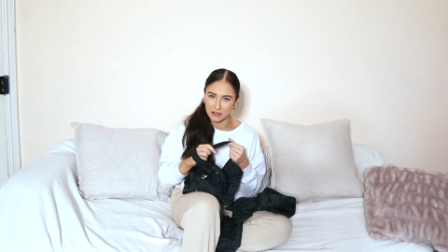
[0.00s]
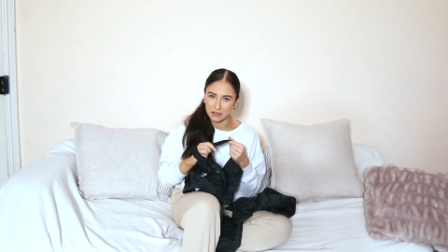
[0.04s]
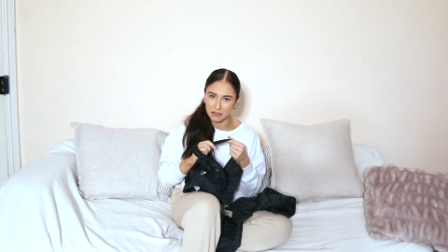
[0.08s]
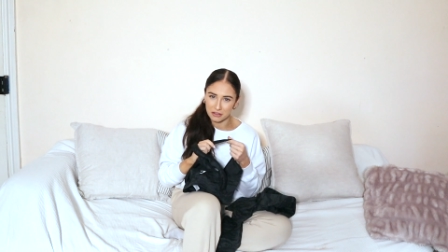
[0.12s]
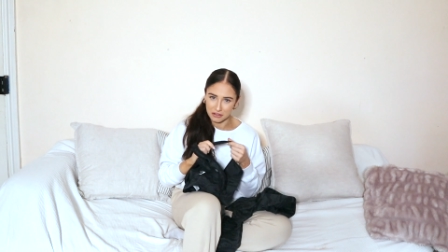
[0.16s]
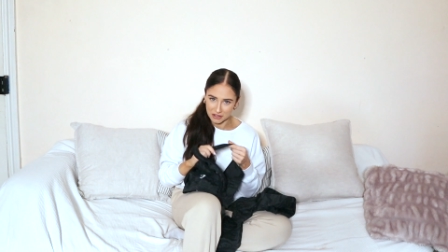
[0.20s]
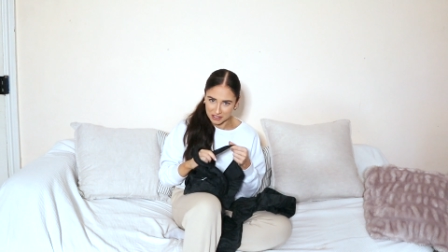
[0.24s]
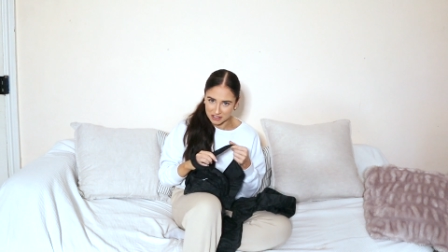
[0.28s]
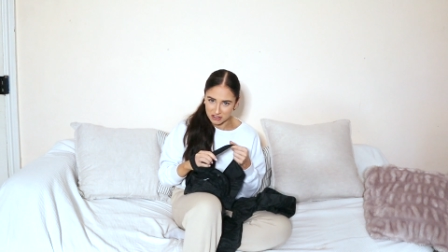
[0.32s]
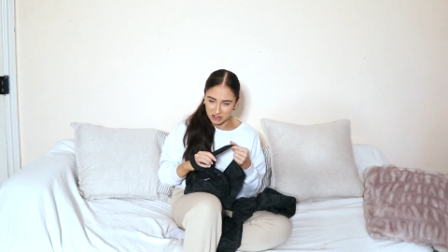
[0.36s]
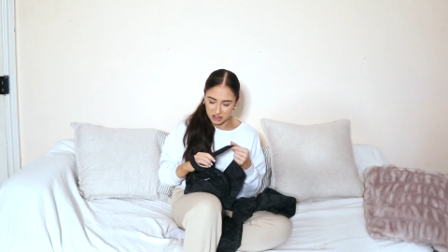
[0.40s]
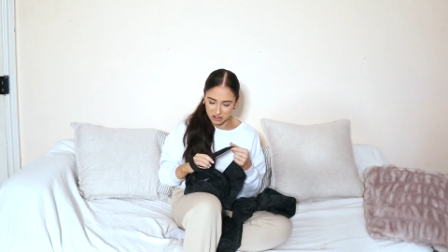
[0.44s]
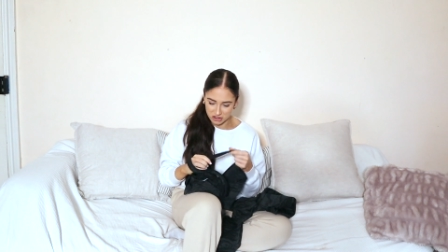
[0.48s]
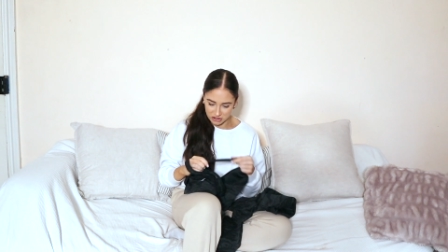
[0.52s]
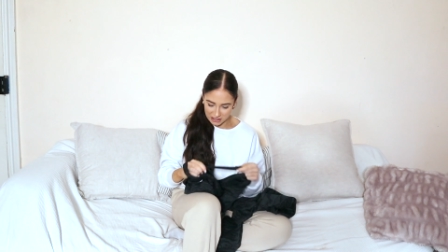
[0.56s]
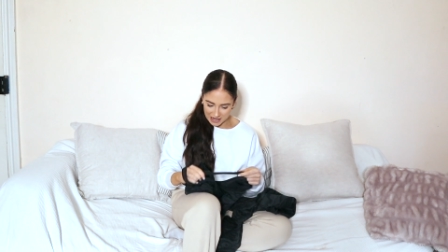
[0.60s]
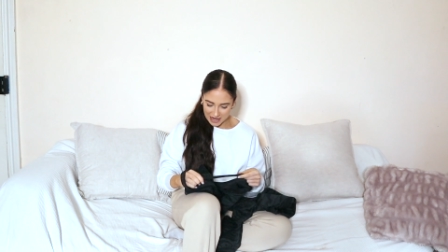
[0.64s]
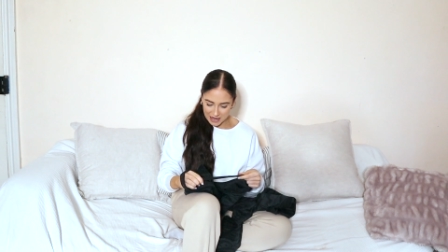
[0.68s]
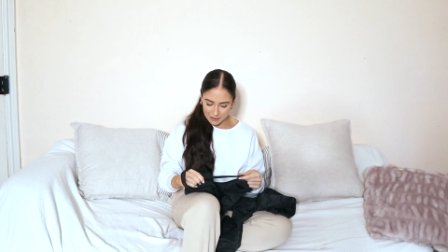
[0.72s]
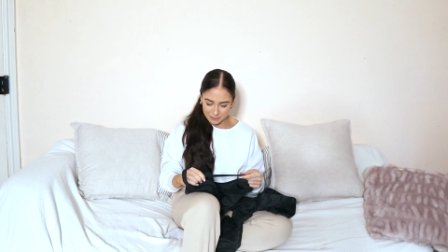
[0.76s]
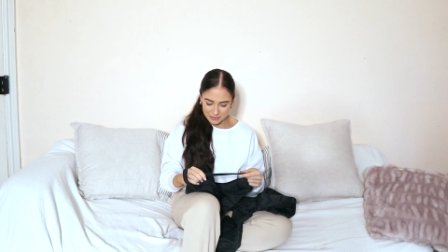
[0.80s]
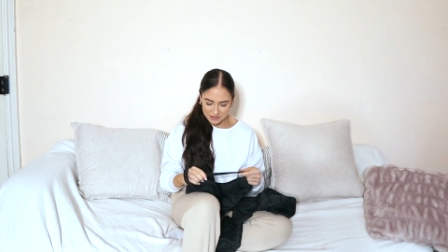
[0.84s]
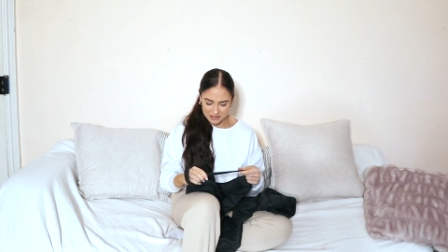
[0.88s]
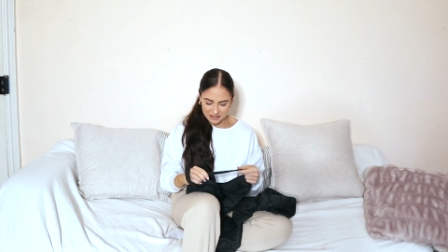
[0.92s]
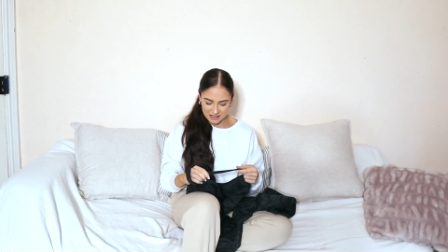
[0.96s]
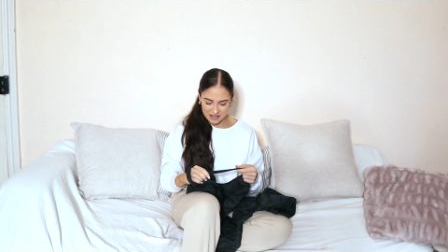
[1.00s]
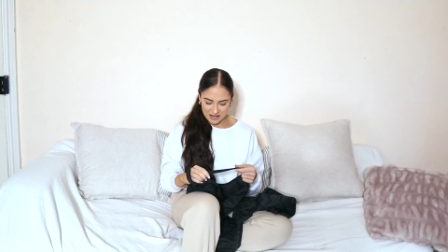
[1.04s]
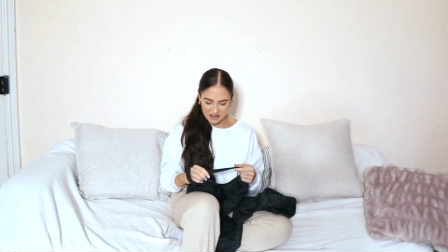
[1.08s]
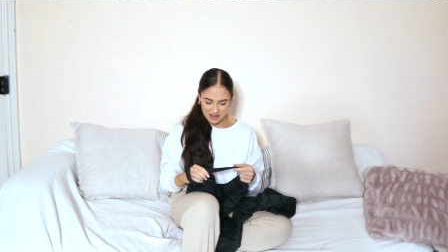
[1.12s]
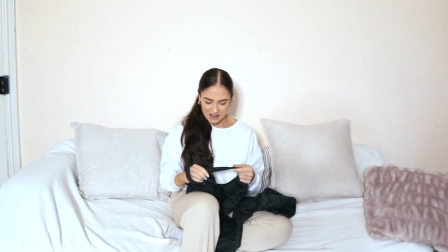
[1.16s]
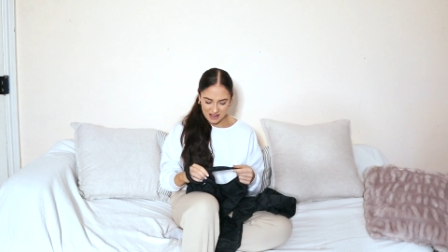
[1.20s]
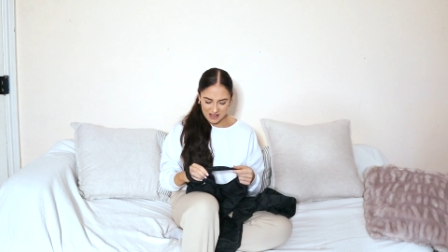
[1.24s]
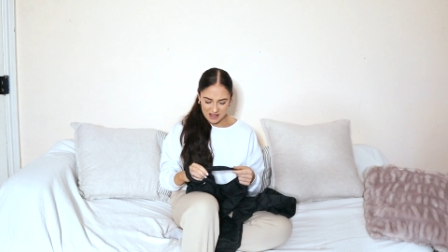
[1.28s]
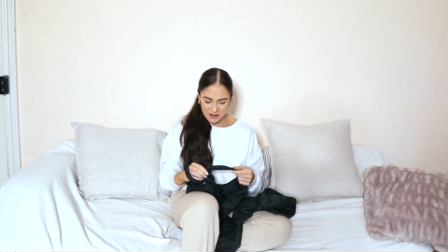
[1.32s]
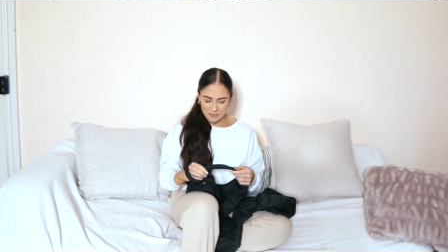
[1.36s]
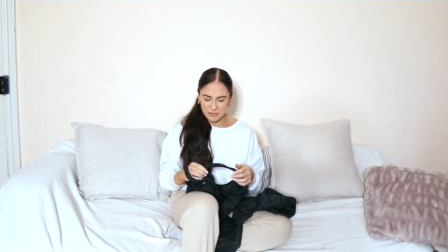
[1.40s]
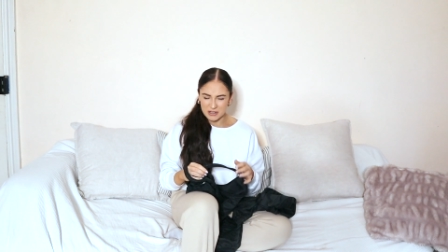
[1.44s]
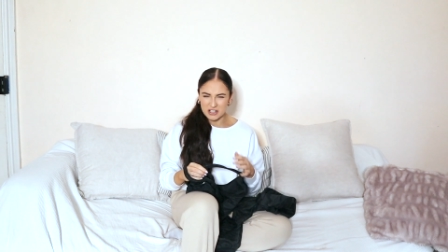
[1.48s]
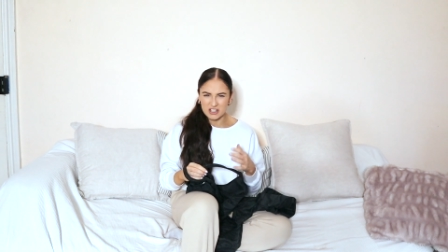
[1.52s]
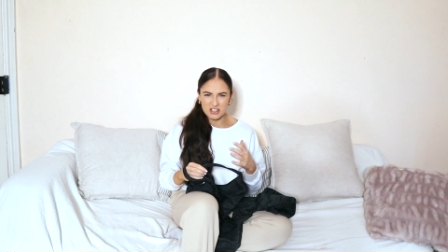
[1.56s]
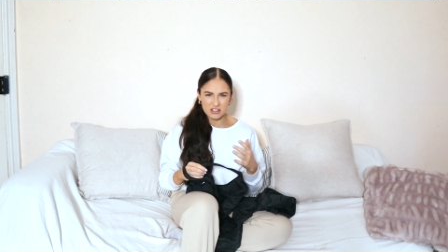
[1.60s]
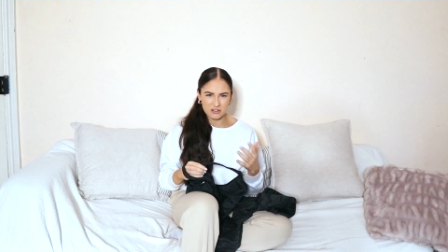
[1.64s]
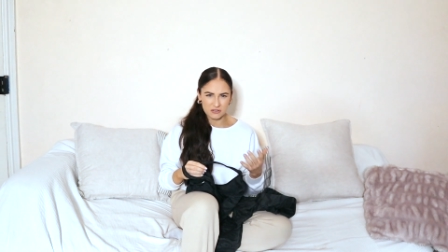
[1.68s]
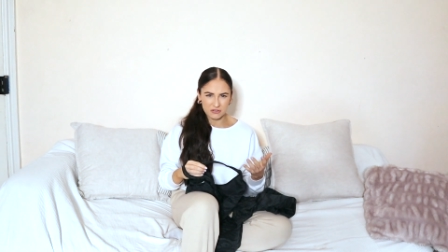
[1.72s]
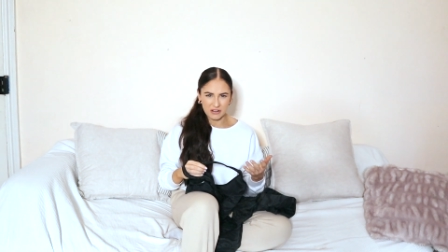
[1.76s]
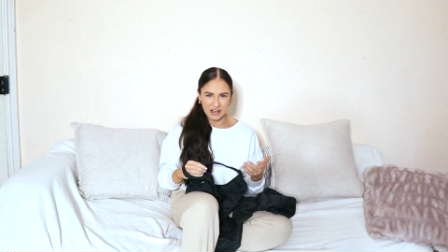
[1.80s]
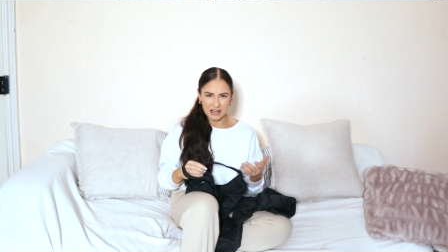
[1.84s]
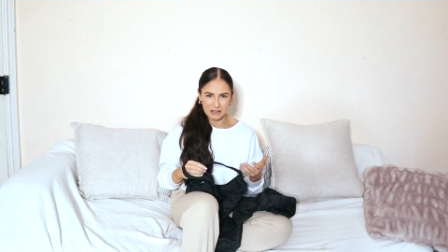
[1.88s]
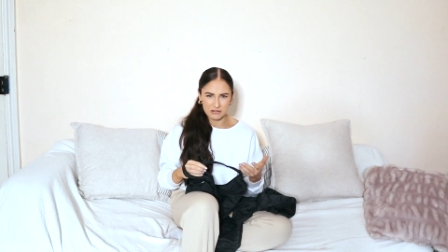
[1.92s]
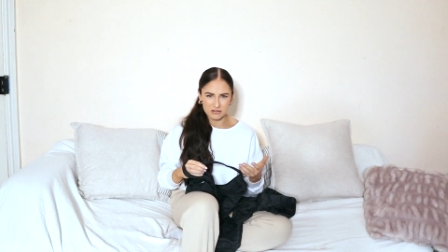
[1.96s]
thin straps, but it
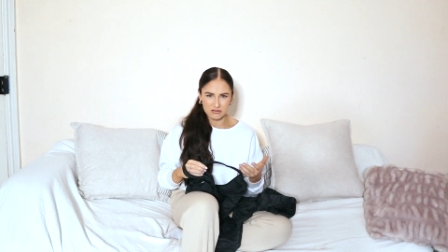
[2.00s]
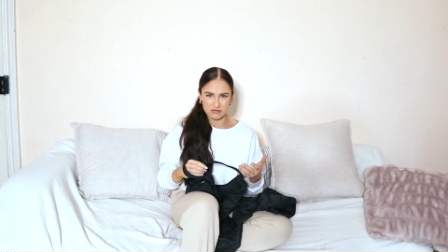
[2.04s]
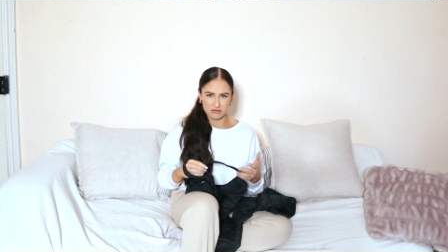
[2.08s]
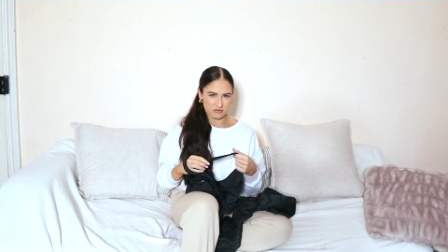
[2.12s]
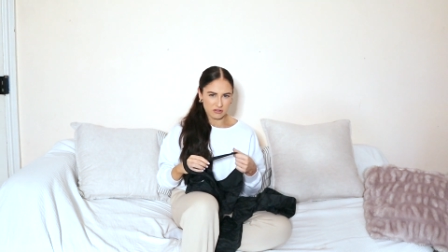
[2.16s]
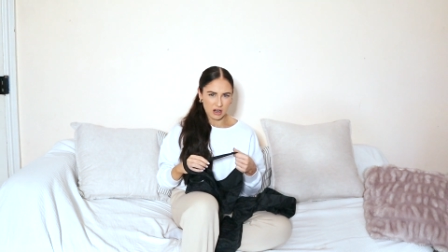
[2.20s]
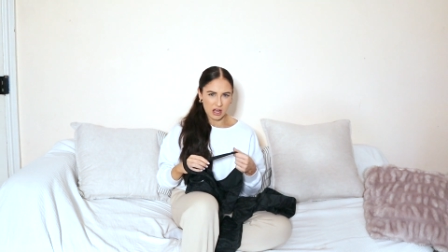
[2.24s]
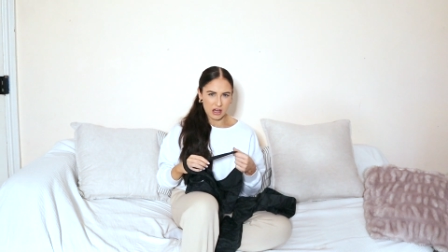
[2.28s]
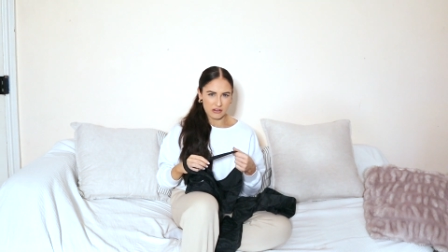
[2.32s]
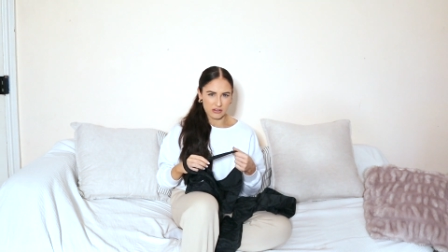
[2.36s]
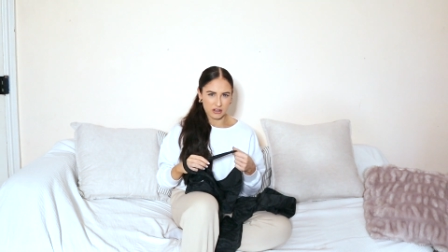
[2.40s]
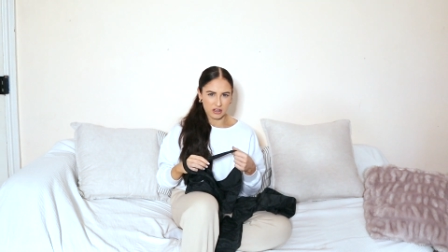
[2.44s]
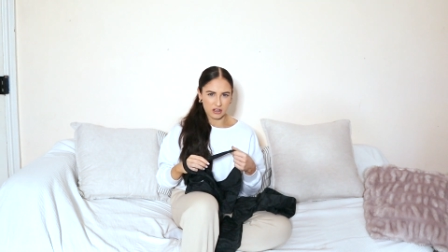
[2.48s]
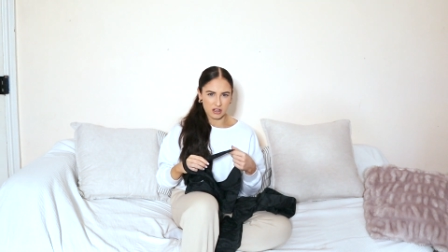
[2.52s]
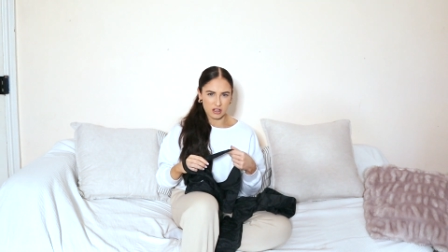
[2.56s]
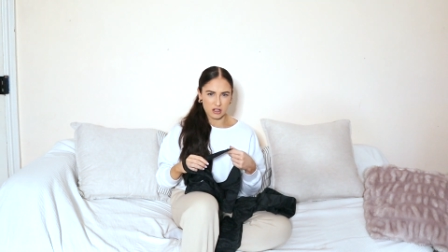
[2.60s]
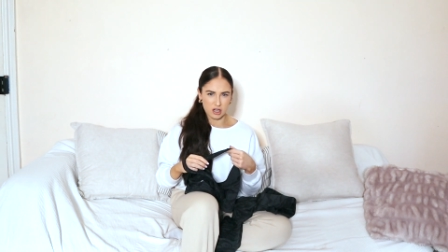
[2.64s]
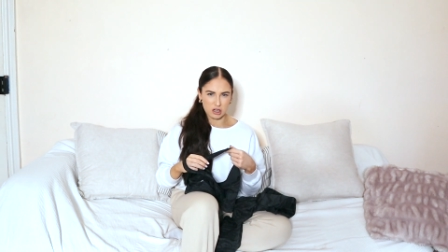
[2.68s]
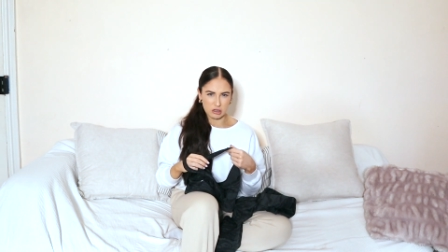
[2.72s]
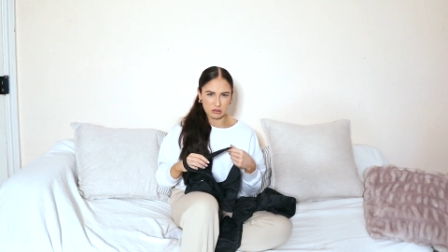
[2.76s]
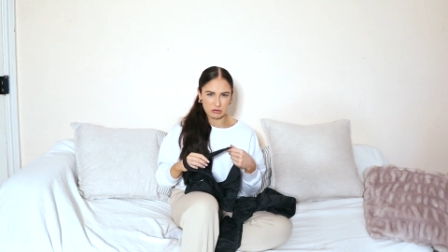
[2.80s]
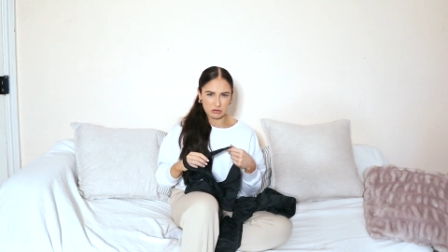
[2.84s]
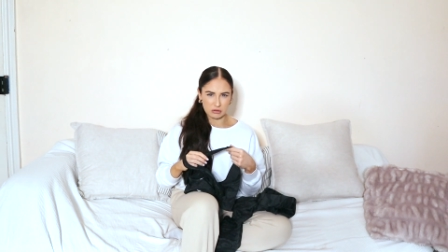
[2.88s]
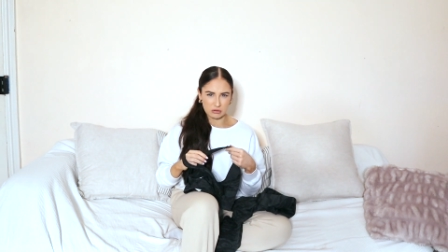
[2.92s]
just felt rather